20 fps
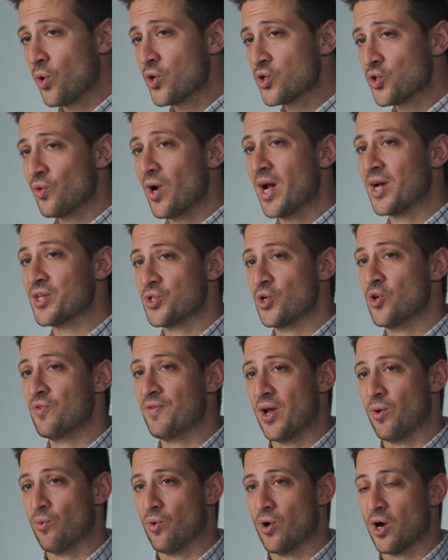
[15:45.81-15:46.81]
direct
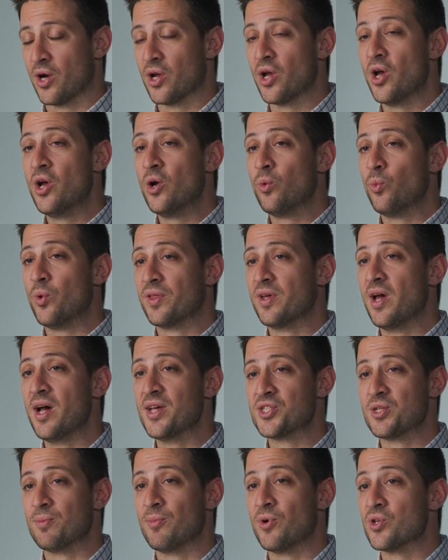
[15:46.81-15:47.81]
survey work with
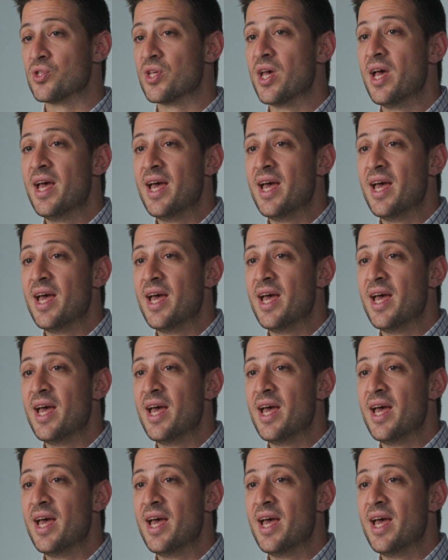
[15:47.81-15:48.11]
customers